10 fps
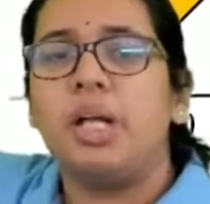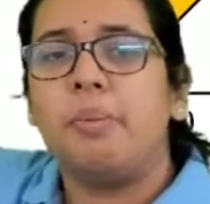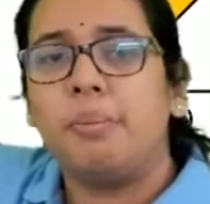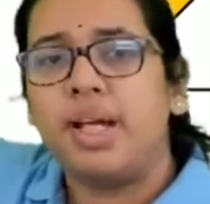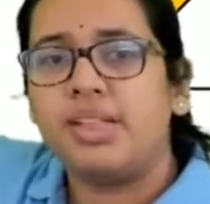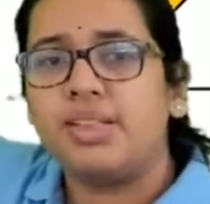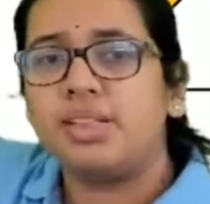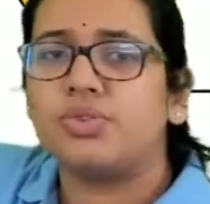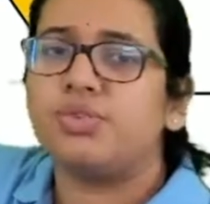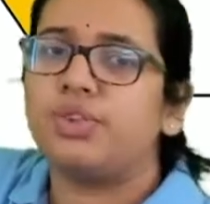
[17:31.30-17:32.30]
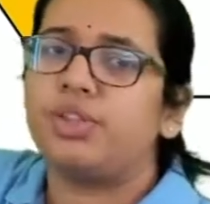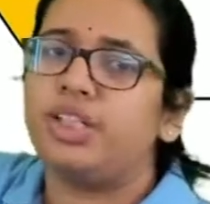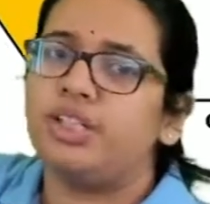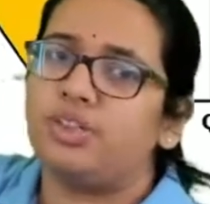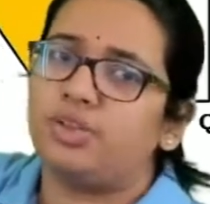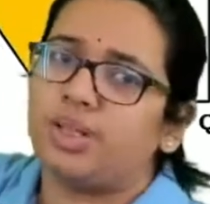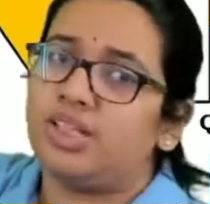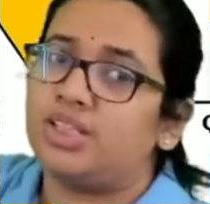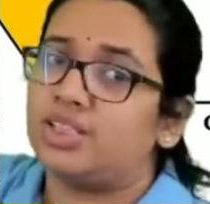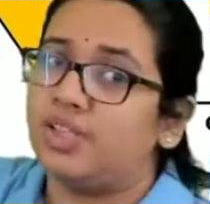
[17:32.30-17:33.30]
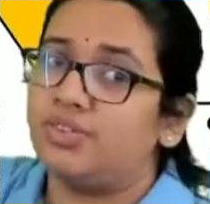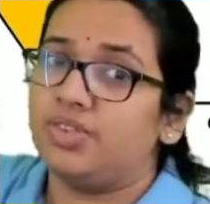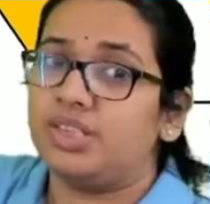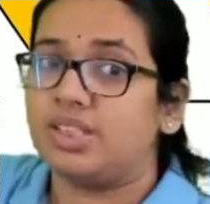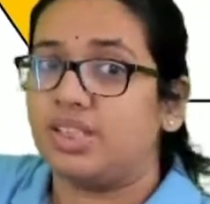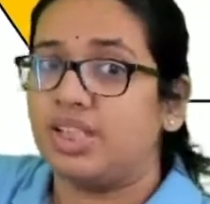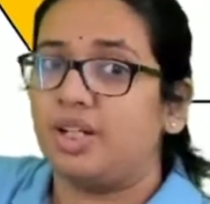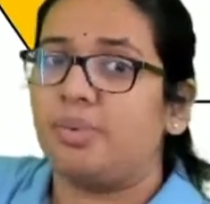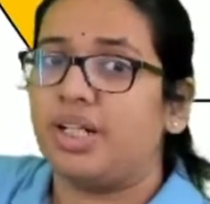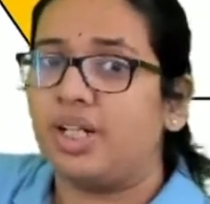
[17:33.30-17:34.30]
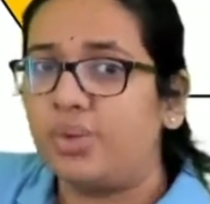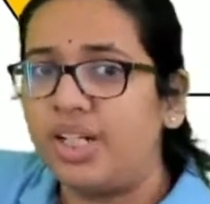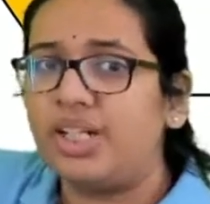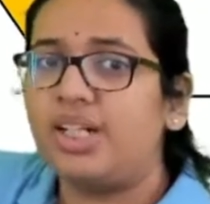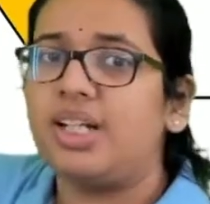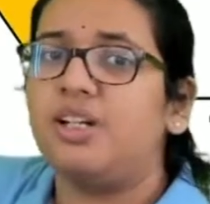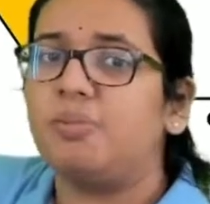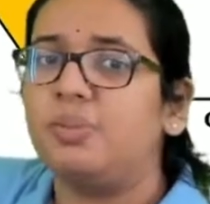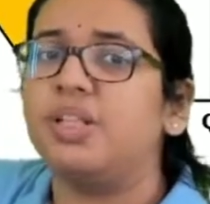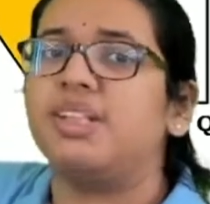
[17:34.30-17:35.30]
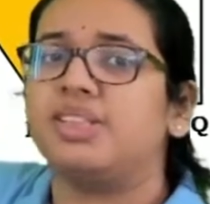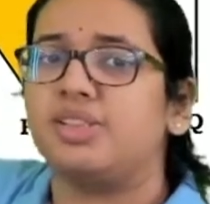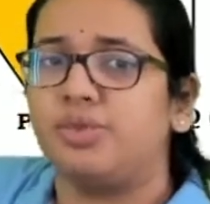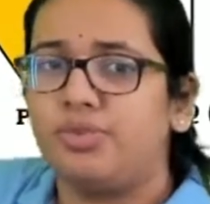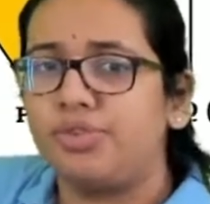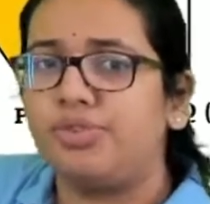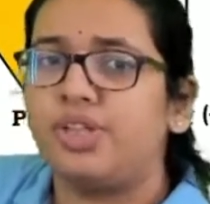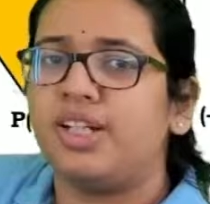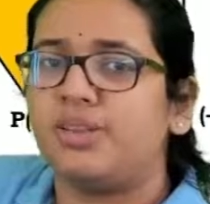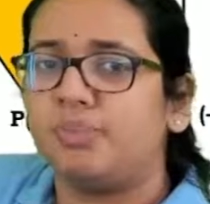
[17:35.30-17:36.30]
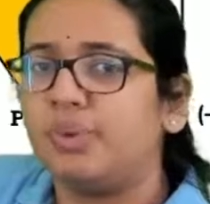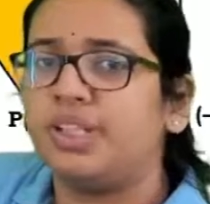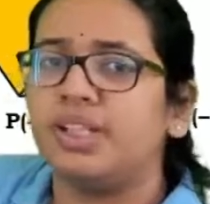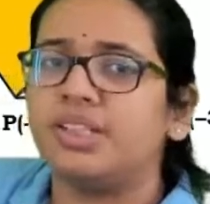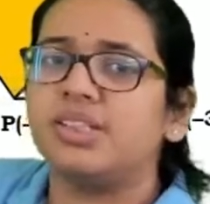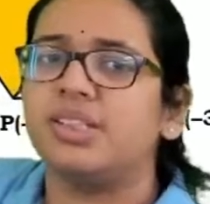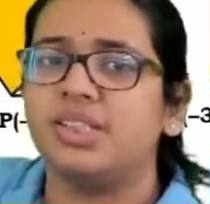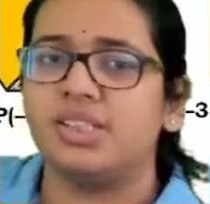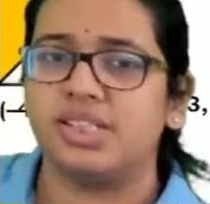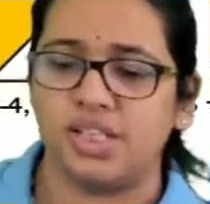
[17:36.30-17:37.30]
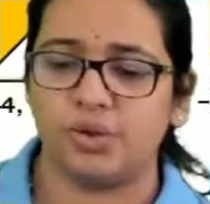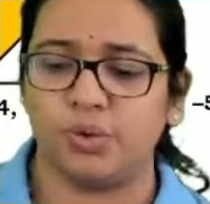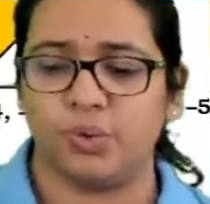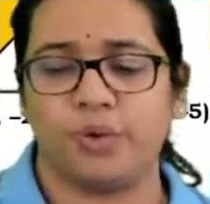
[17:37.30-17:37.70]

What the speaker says: -4 into -5 is nothing but 20 plus 15 plus 0.